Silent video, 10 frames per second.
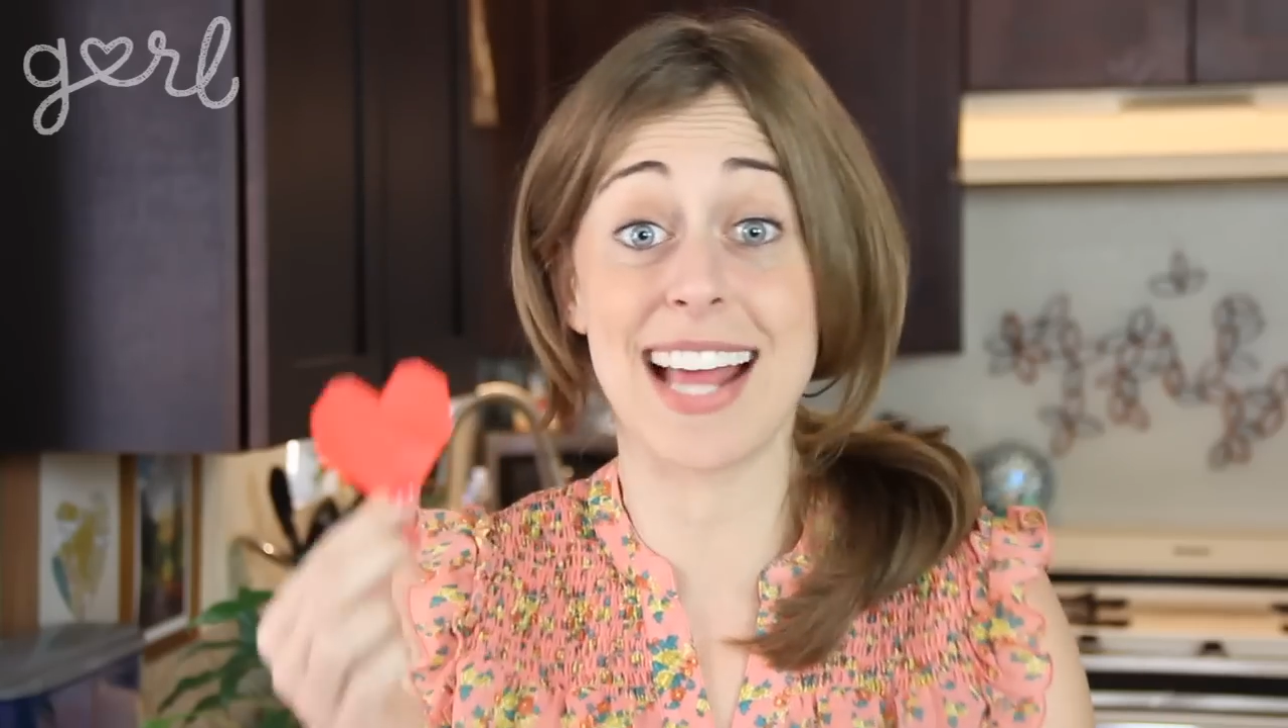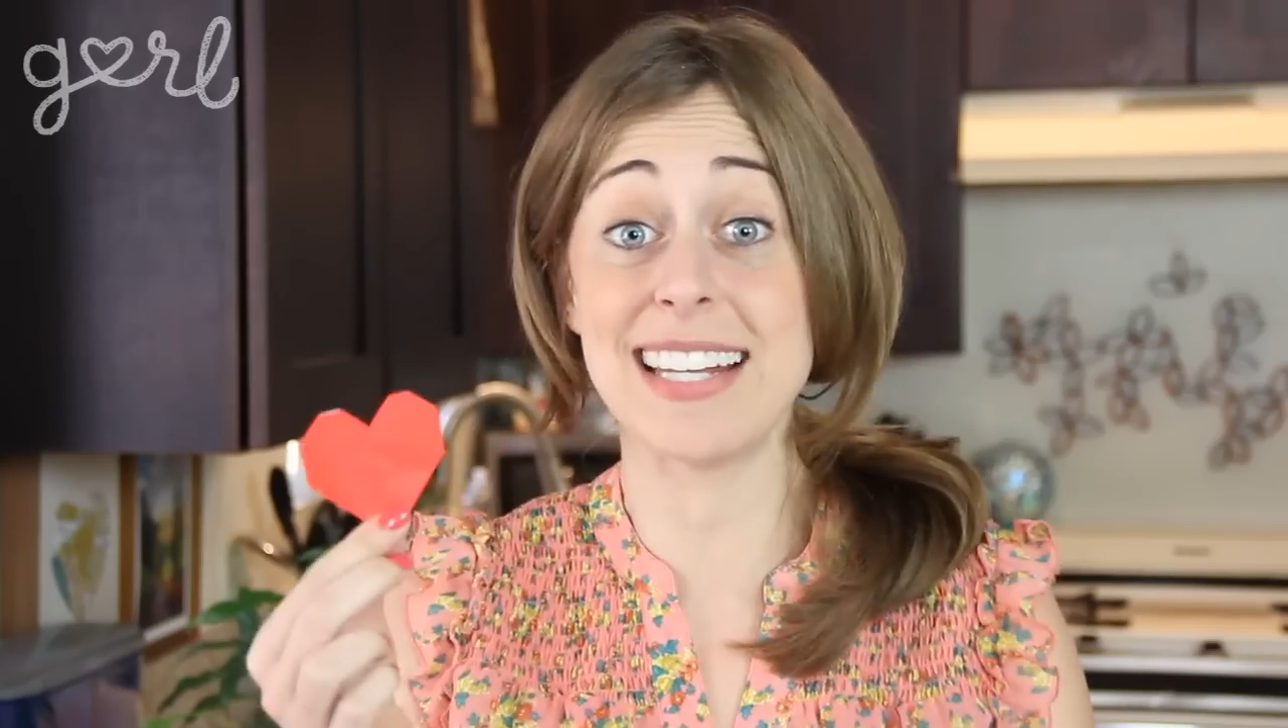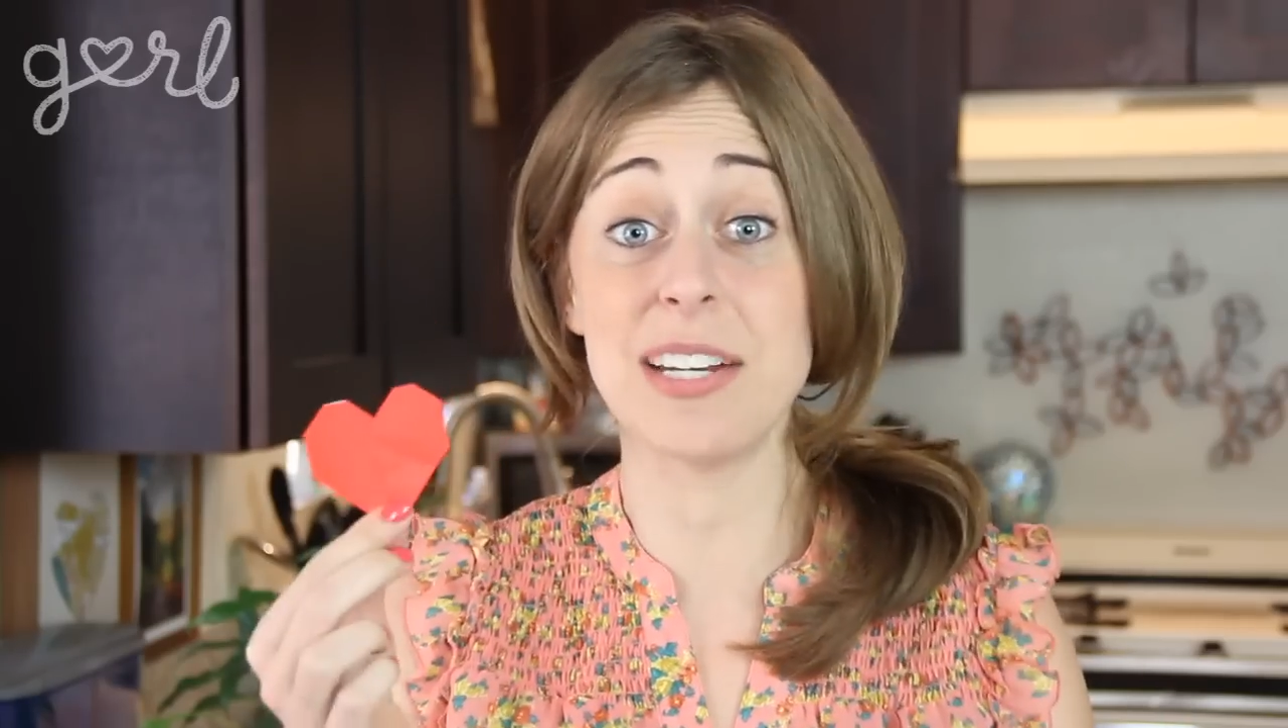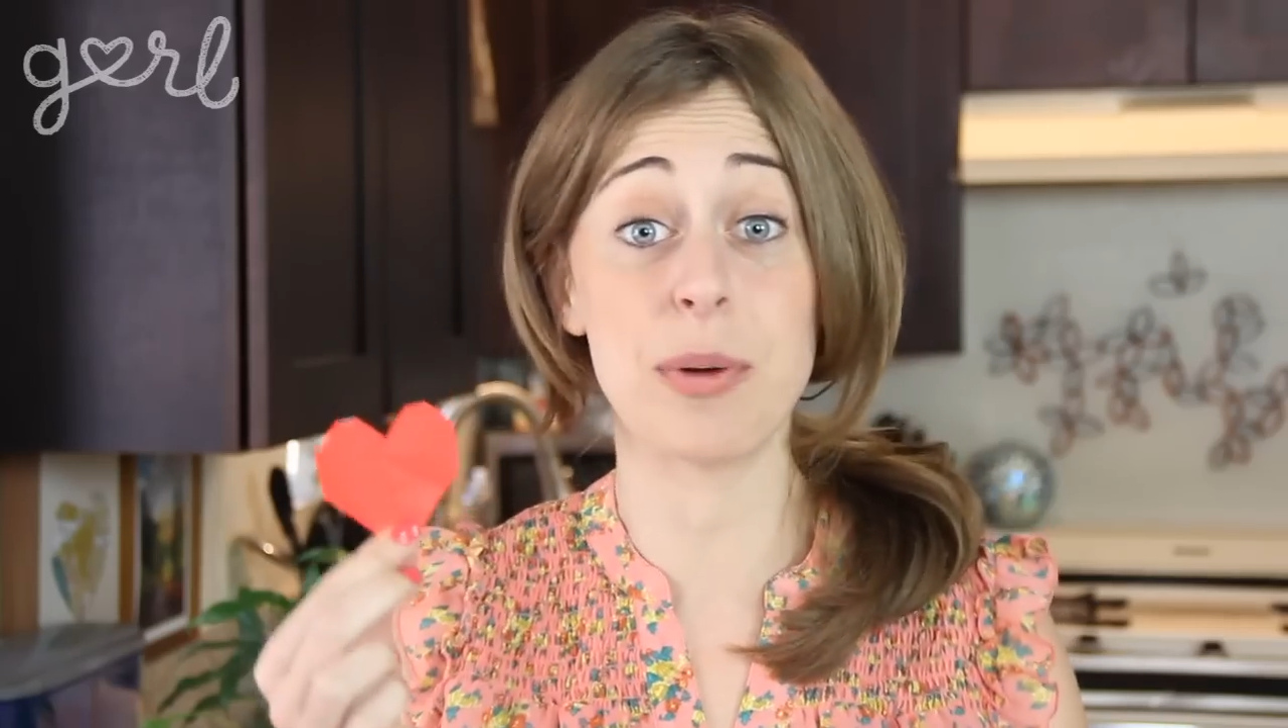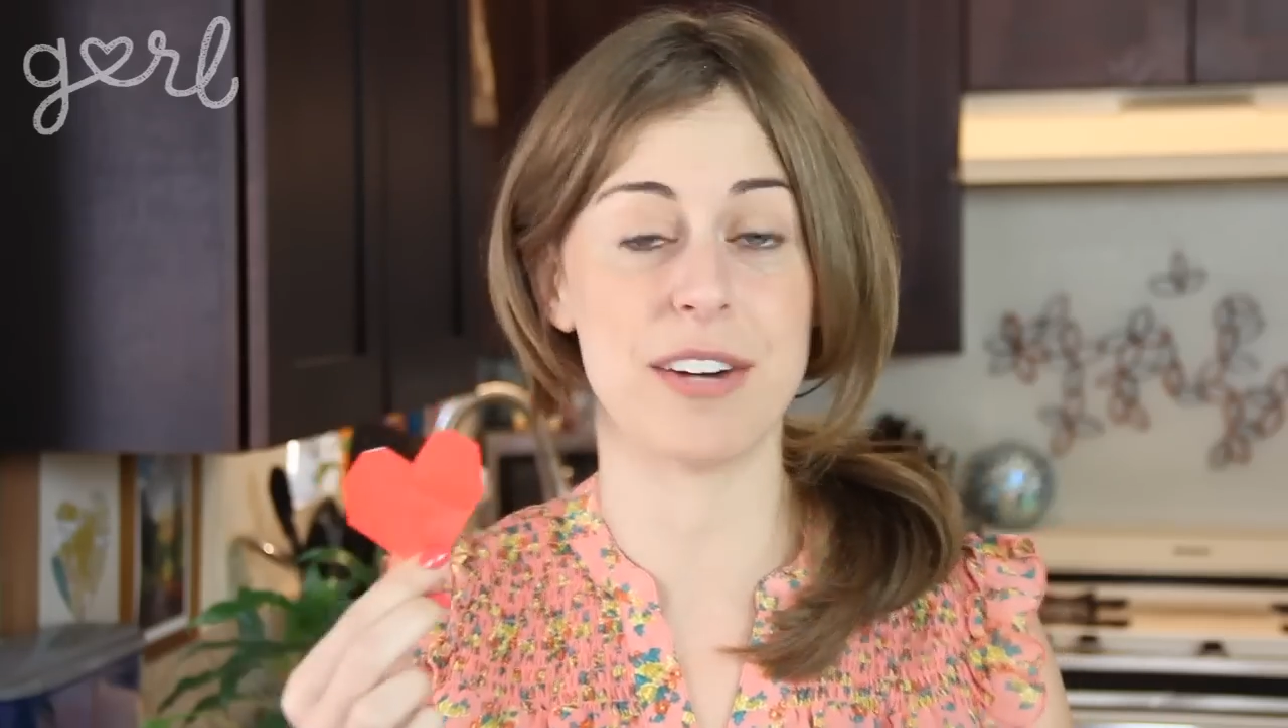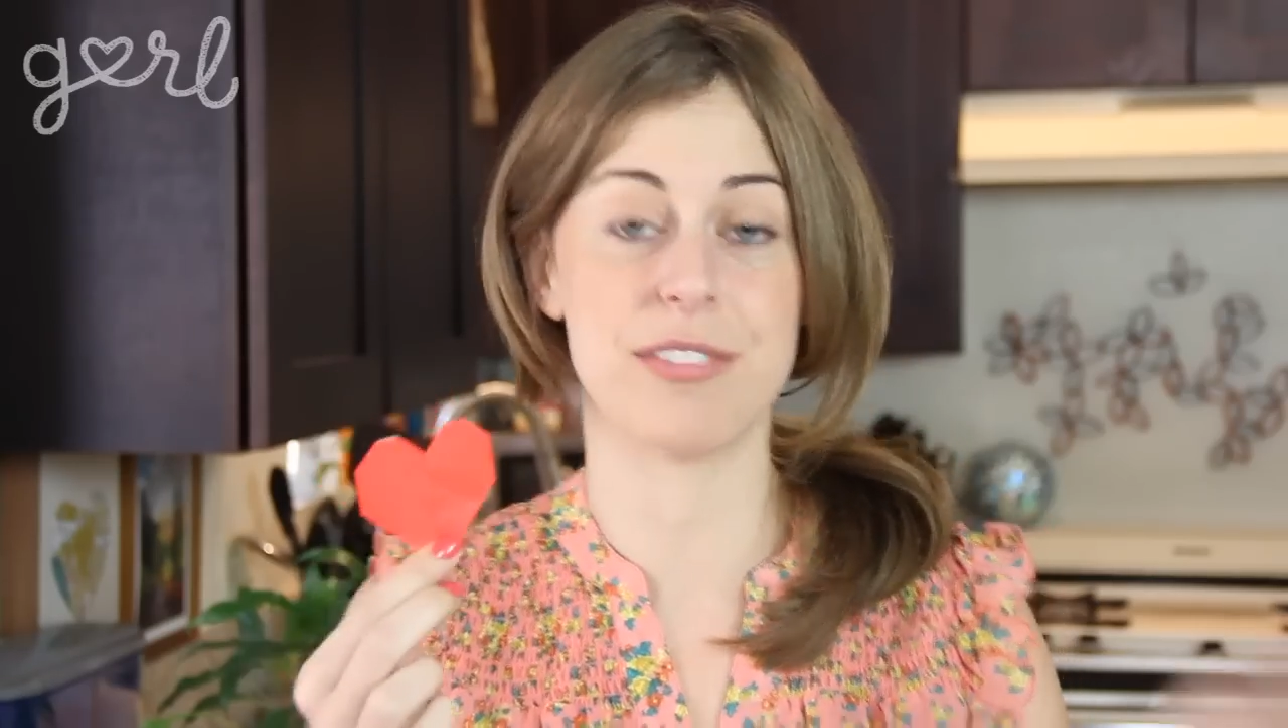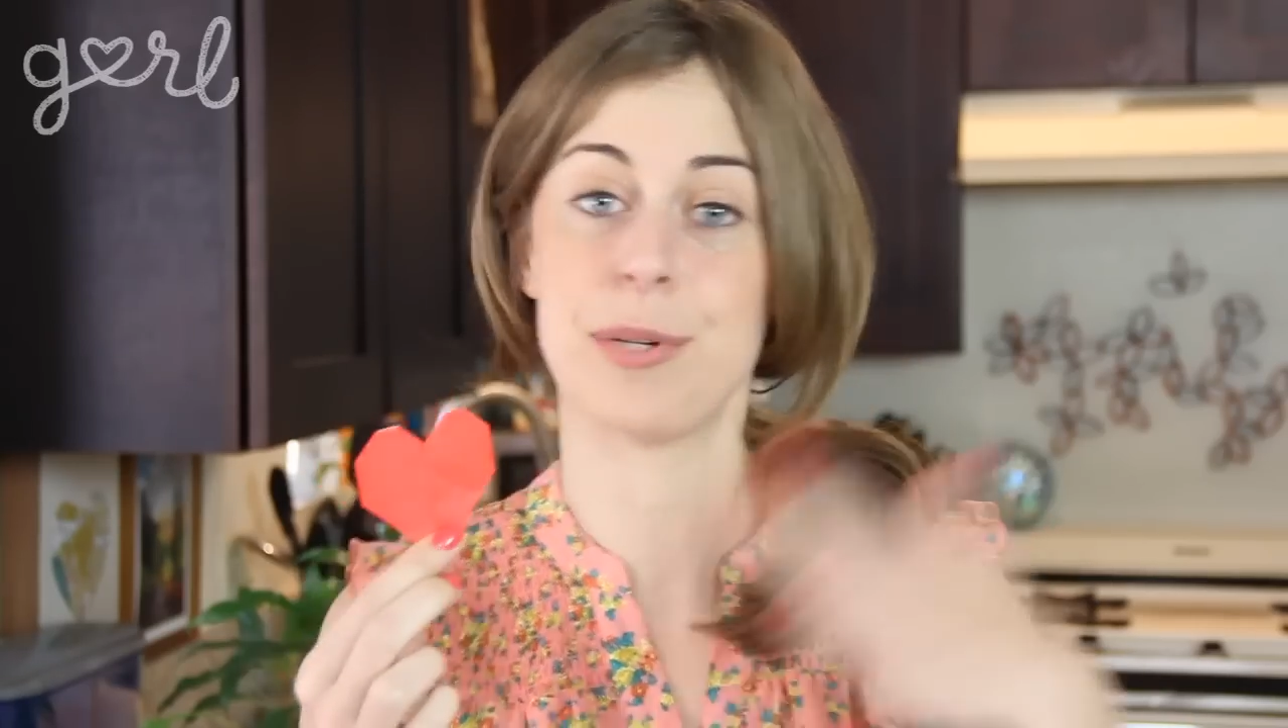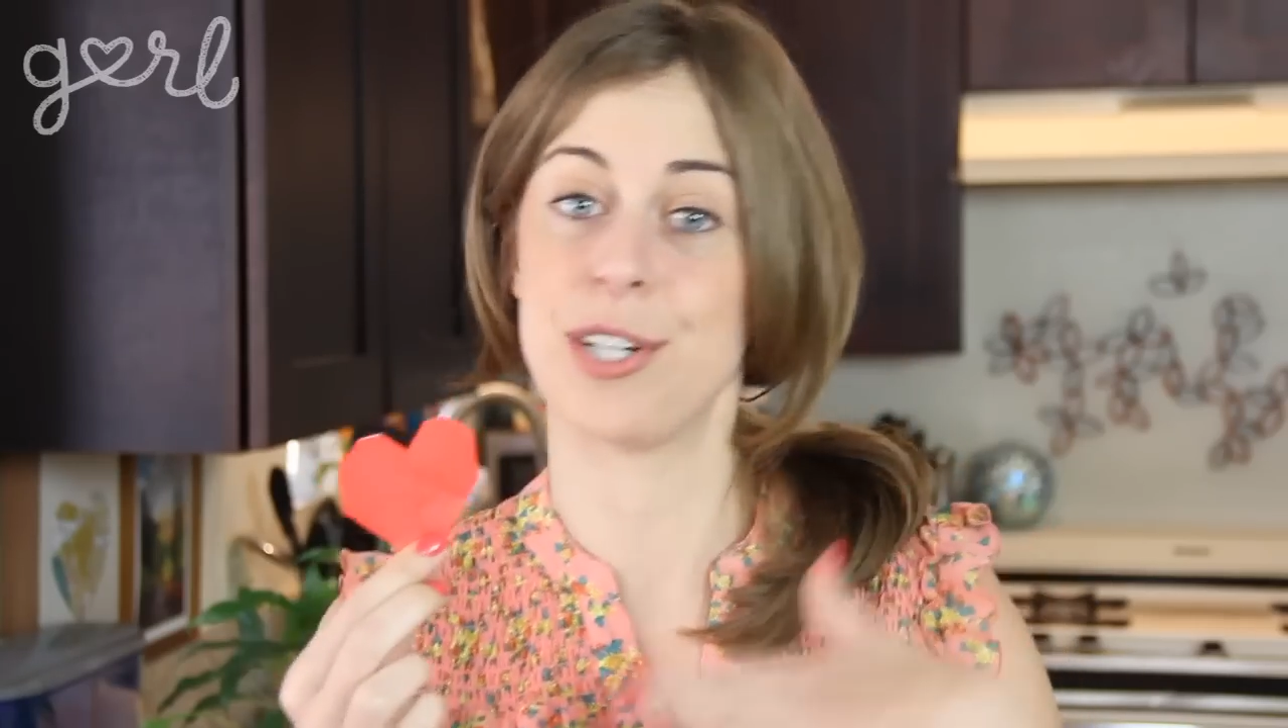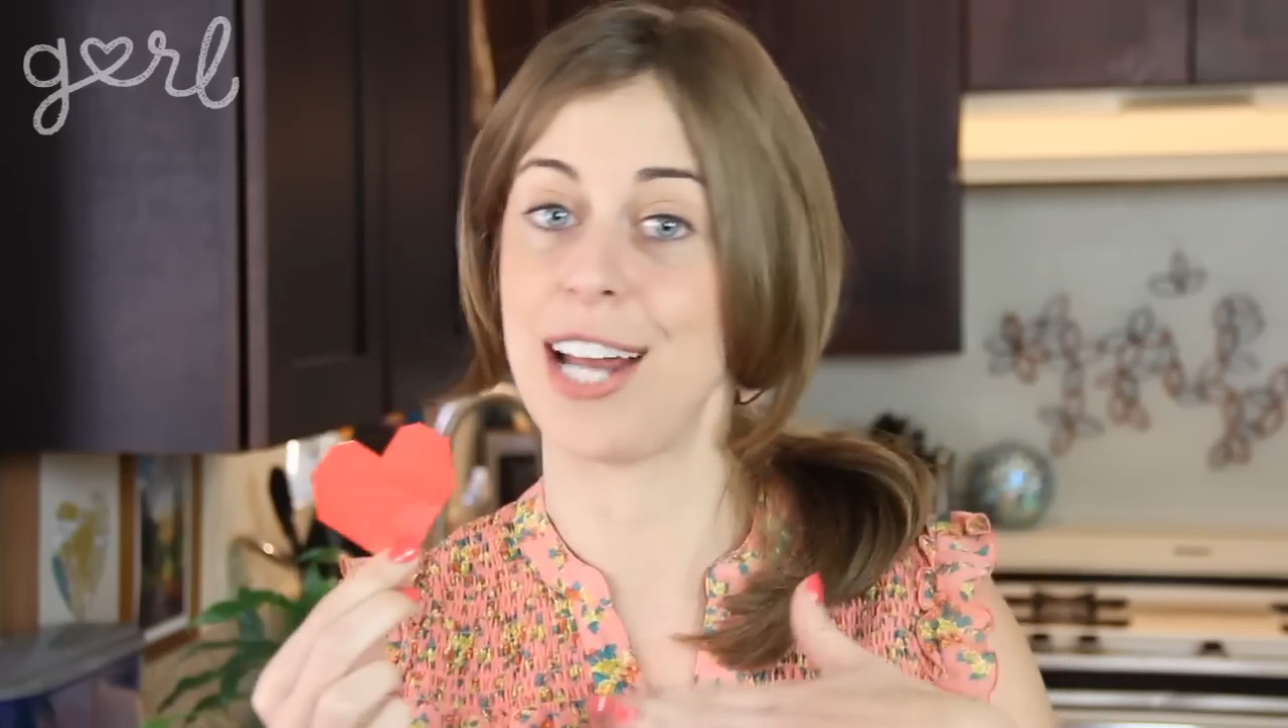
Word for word: anywhere from your